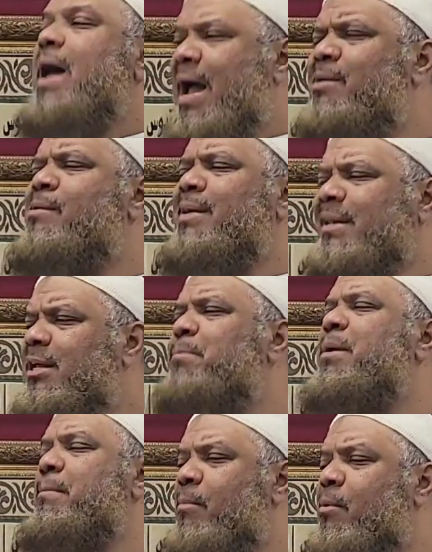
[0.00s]
I know a little
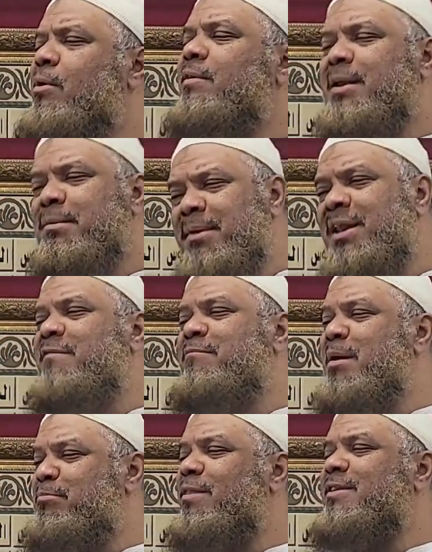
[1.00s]
bit more than many of
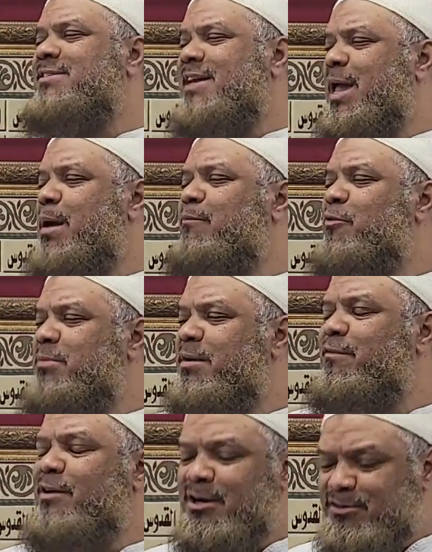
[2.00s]
my brothers that came from
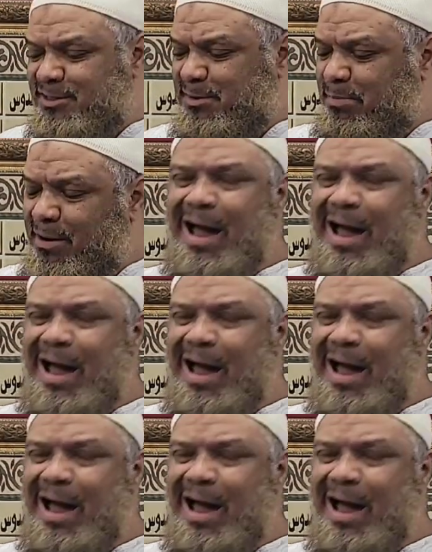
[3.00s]
different countries about